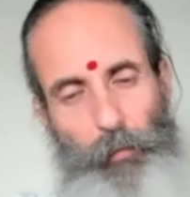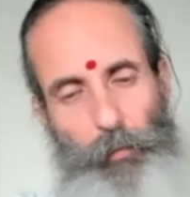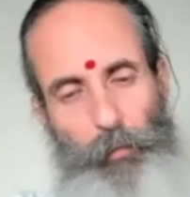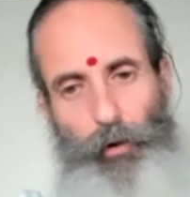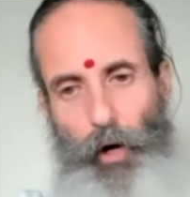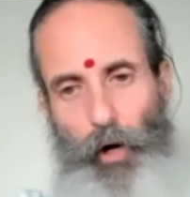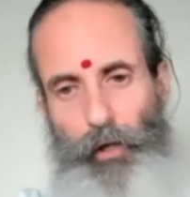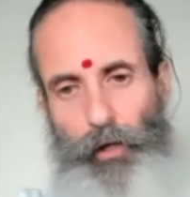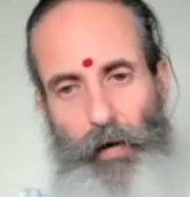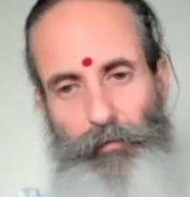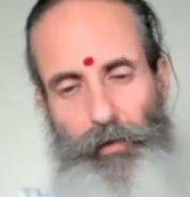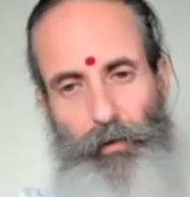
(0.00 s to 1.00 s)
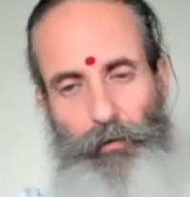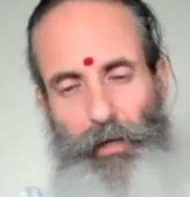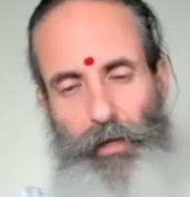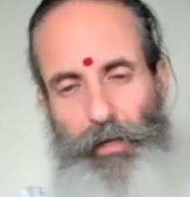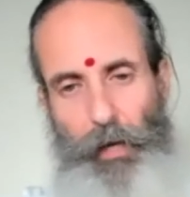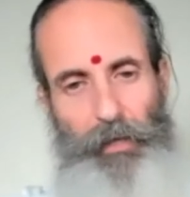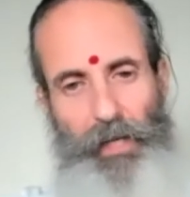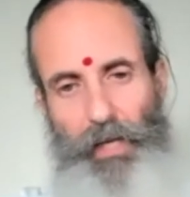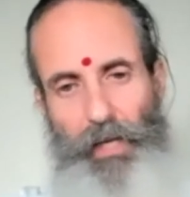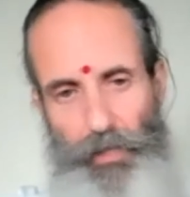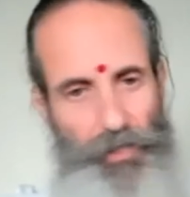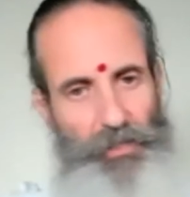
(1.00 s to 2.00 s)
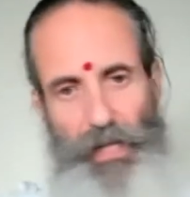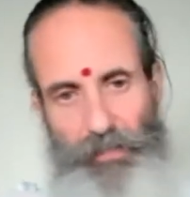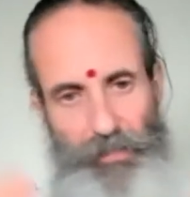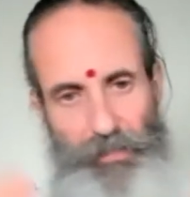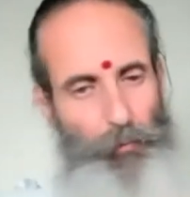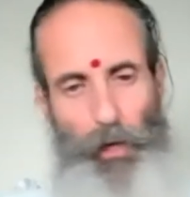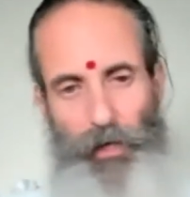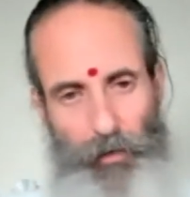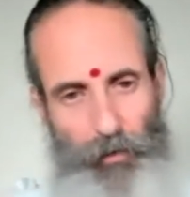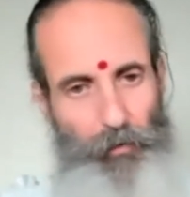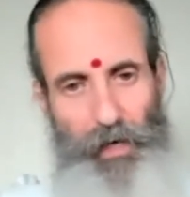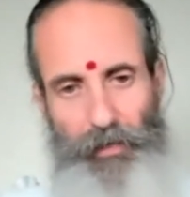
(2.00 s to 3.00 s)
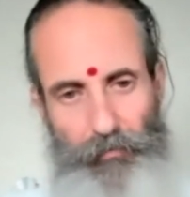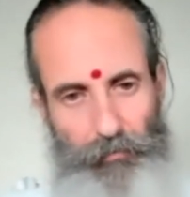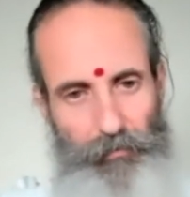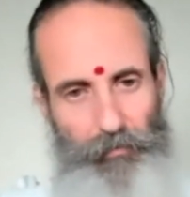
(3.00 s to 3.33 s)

you put on, after you created an application, it just does its work, correct?